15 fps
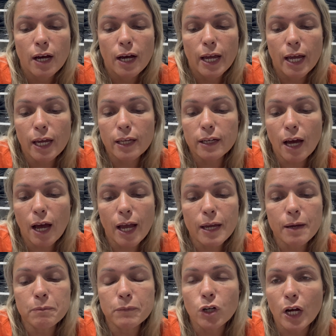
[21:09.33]
And I
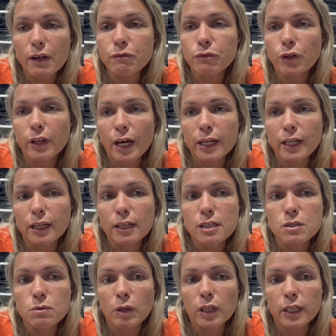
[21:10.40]
am grateful that he
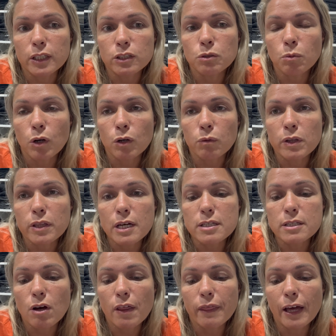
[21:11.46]
is willing to work with us
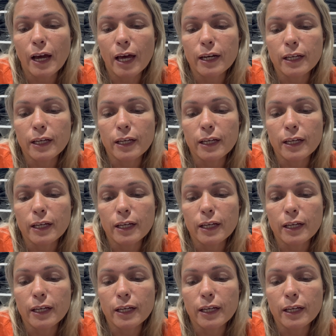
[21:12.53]
on that.